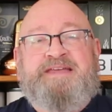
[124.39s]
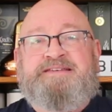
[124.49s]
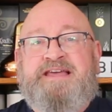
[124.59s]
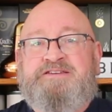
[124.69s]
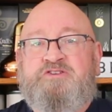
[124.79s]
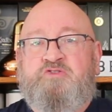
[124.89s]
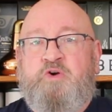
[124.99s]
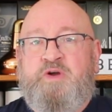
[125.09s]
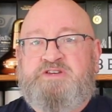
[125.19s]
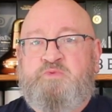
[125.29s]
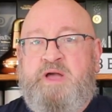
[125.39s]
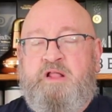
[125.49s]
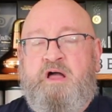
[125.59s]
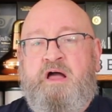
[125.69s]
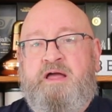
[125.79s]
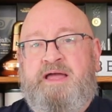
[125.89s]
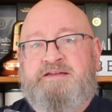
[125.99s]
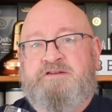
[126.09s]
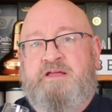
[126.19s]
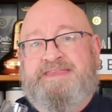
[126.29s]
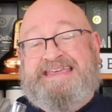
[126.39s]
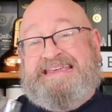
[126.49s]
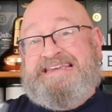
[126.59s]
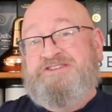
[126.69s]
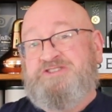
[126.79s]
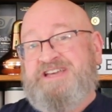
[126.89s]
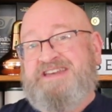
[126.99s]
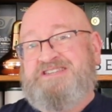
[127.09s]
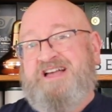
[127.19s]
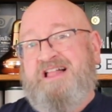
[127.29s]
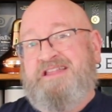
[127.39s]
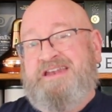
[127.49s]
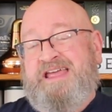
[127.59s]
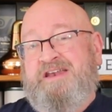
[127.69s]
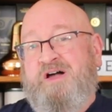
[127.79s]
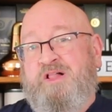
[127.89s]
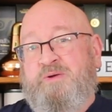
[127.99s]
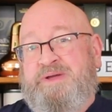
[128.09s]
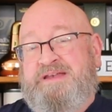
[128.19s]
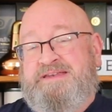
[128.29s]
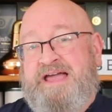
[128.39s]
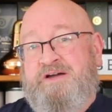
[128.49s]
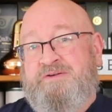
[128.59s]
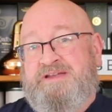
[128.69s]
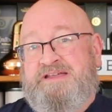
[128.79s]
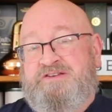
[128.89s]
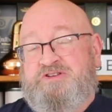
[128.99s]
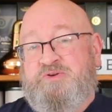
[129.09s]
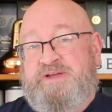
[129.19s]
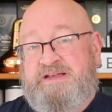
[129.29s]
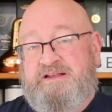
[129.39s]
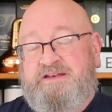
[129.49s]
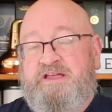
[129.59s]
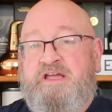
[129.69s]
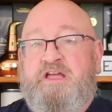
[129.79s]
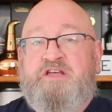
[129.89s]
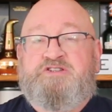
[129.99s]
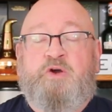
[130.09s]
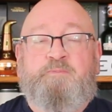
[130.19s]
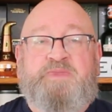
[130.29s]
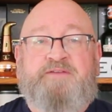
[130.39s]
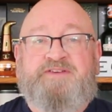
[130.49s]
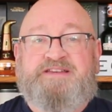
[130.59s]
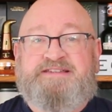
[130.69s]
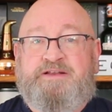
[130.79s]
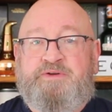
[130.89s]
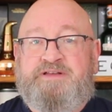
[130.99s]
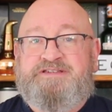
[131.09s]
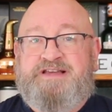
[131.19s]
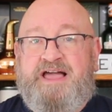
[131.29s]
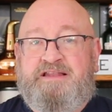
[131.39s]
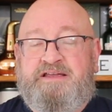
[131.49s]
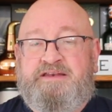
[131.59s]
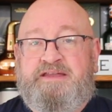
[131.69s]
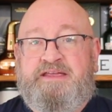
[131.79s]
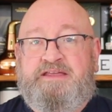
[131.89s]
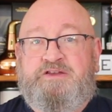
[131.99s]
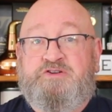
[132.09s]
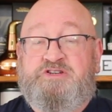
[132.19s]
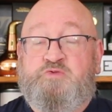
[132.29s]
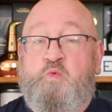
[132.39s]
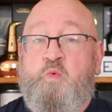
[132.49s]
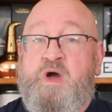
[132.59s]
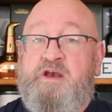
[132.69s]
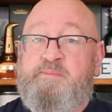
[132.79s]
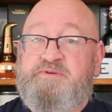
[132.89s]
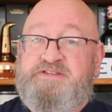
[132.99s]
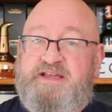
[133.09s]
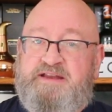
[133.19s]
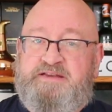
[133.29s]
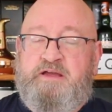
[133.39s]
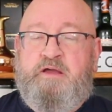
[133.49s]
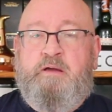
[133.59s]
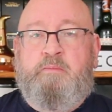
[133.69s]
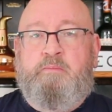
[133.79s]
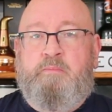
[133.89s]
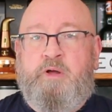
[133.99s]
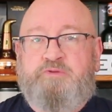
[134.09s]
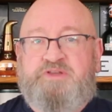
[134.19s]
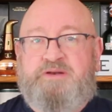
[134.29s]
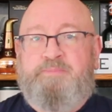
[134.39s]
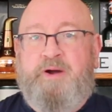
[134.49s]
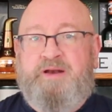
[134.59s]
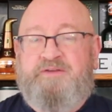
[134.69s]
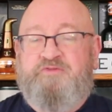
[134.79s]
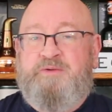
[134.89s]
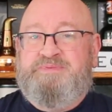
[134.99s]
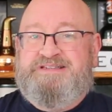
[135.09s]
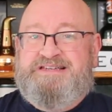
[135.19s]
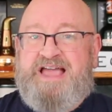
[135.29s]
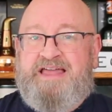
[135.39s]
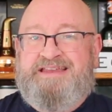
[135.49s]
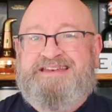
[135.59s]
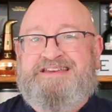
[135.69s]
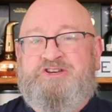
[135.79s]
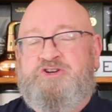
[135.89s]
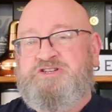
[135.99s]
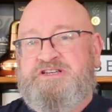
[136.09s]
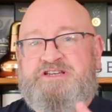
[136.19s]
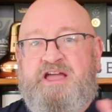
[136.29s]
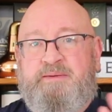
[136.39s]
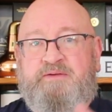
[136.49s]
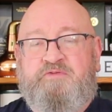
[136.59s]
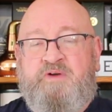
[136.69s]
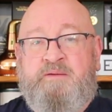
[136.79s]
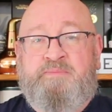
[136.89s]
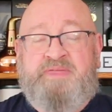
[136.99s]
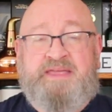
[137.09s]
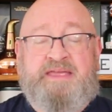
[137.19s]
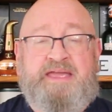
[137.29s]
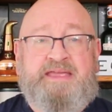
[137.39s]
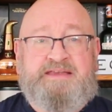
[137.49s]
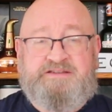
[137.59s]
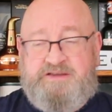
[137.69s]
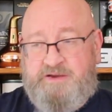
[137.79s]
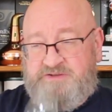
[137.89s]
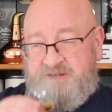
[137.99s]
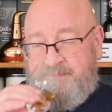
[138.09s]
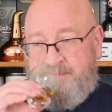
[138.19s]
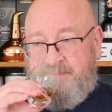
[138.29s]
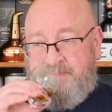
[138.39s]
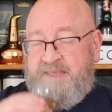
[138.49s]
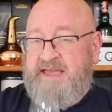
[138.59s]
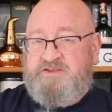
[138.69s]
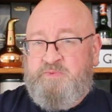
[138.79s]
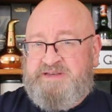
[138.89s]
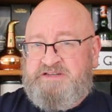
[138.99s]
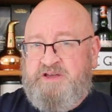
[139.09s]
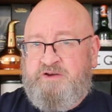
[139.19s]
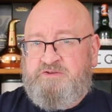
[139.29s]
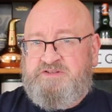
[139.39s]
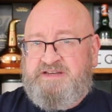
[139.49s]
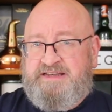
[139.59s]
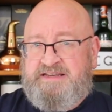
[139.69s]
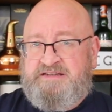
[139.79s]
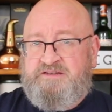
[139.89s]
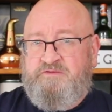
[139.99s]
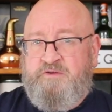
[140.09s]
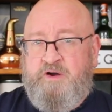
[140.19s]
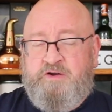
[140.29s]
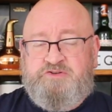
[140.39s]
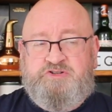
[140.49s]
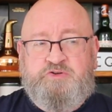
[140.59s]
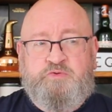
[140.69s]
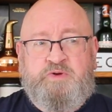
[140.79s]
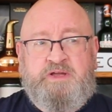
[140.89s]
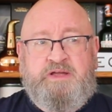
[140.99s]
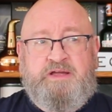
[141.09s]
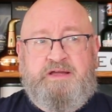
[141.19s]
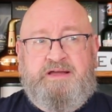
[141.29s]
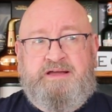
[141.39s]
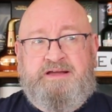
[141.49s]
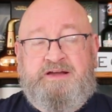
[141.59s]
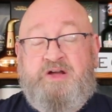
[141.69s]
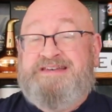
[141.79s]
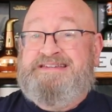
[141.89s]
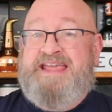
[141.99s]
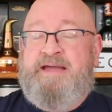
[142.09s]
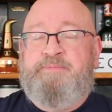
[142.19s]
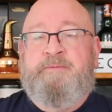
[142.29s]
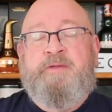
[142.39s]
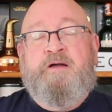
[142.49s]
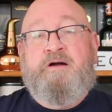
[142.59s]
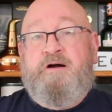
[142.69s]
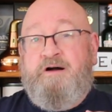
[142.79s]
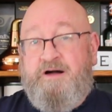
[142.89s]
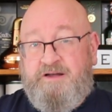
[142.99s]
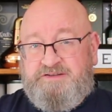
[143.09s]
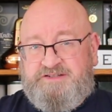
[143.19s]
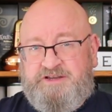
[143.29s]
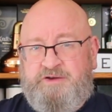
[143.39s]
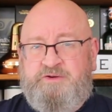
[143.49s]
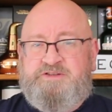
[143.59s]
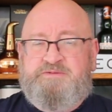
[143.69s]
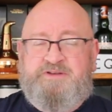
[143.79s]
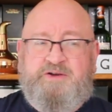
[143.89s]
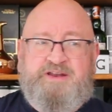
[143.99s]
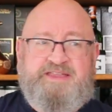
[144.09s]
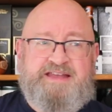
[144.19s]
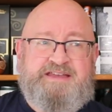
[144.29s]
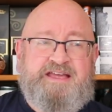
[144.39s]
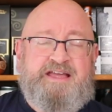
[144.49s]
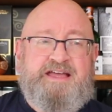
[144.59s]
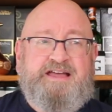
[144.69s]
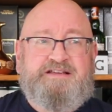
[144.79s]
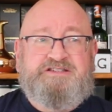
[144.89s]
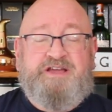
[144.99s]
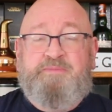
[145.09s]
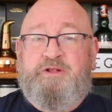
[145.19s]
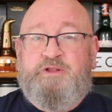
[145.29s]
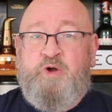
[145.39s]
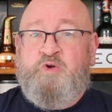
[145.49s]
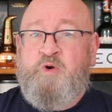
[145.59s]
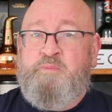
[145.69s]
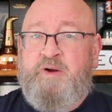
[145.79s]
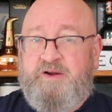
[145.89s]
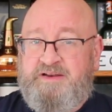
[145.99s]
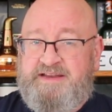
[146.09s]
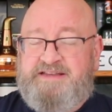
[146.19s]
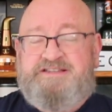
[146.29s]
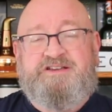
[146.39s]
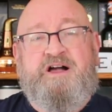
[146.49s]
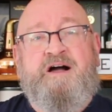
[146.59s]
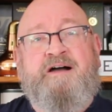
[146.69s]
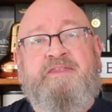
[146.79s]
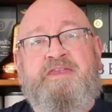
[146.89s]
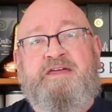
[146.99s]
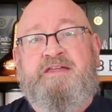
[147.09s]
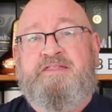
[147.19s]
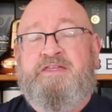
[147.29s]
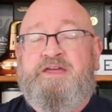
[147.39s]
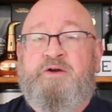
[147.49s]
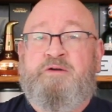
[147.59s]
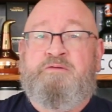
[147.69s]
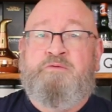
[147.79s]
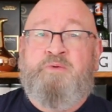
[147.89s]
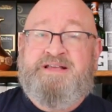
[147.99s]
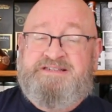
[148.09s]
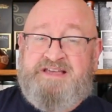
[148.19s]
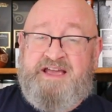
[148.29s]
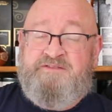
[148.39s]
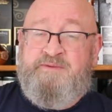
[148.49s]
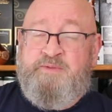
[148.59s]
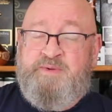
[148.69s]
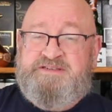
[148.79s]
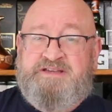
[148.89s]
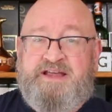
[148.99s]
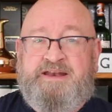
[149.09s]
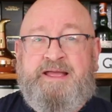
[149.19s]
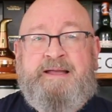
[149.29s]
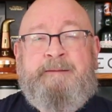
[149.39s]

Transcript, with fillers: it doesn't grow as well on, as on the eastern side of Scotland and all the way down into England. So if a distillery in Scotland uses 100% malted barley from Scotland, usually it's coming from the east coast, as the west coast is far too uh, damp. Also, it's noted that uh, some local barleys on the west side, from the west side,